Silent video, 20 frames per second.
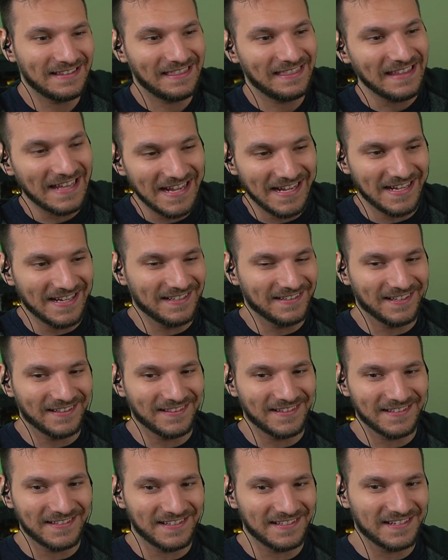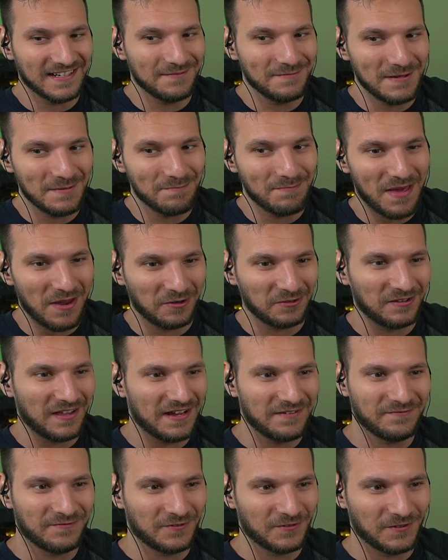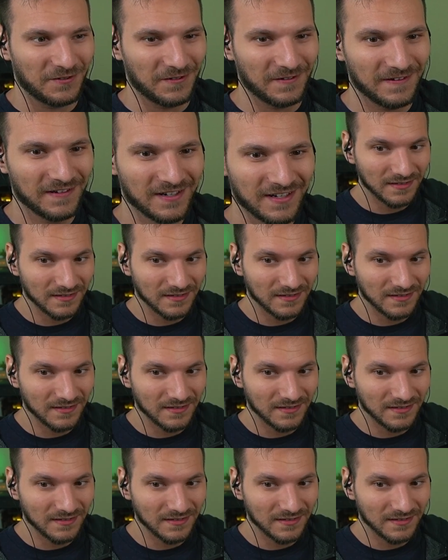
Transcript: thinking that this is gonna be a better life for her?